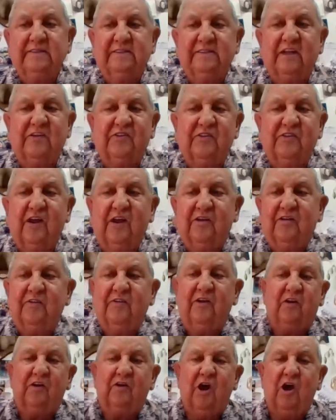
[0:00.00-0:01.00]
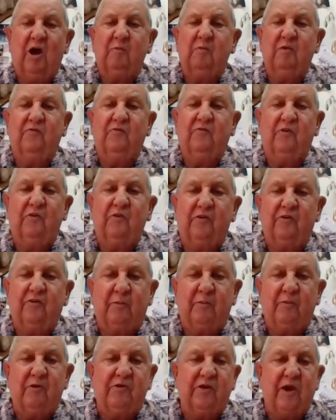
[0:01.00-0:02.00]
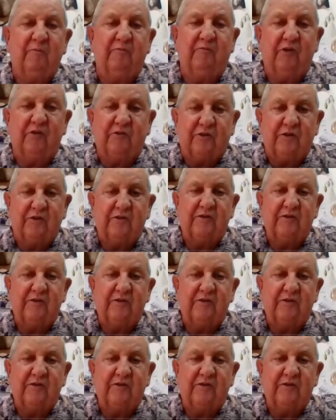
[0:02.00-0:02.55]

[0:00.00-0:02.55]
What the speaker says: that's not uncommon for the summertime fishing.